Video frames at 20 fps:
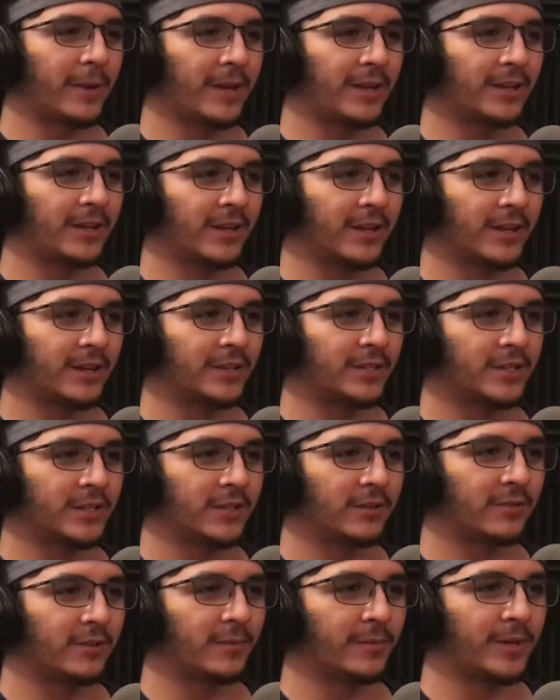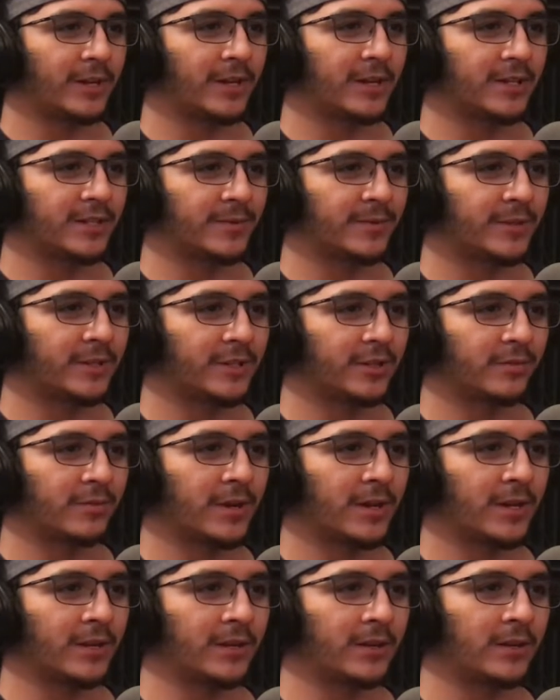pancakes, you know what I mean? It has to be just
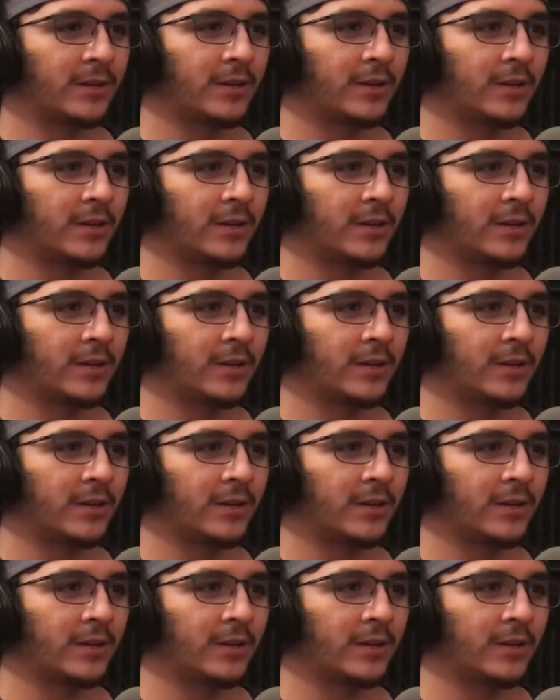right.